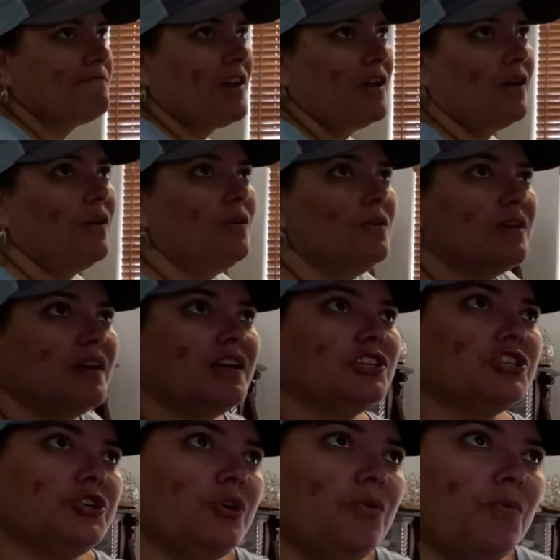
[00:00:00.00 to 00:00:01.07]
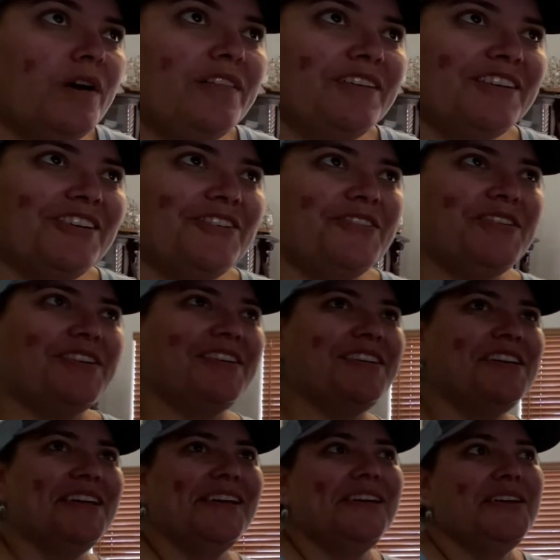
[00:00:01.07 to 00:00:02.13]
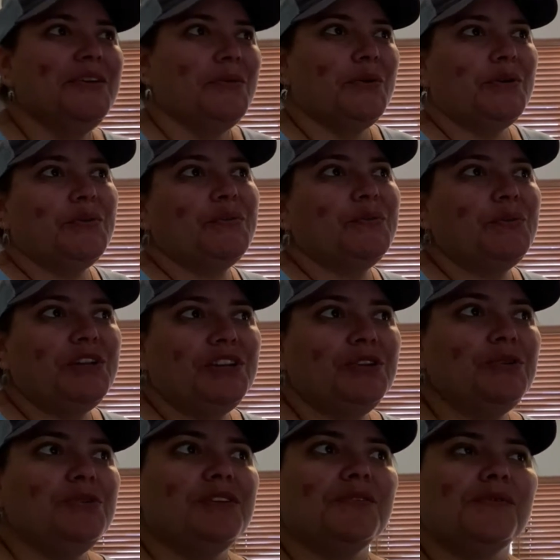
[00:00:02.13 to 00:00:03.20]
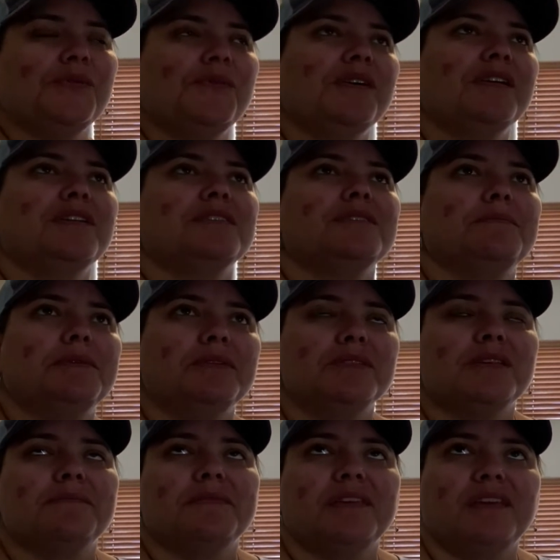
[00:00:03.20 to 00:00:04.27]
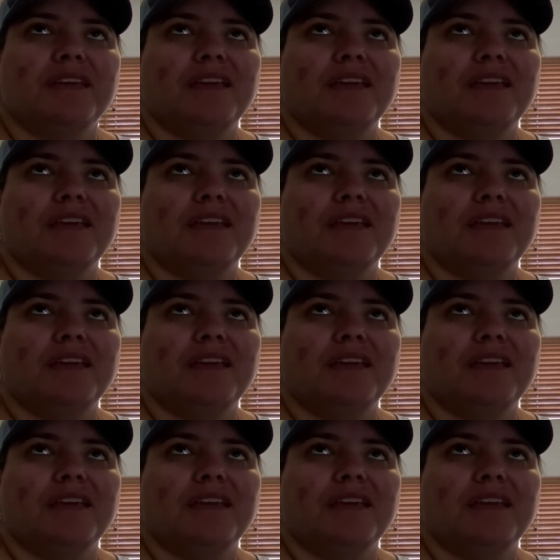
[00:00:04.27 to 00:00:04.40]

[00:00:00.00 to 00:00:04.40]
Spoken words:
oh gosh, a while ago, we knew that we wanted to build something,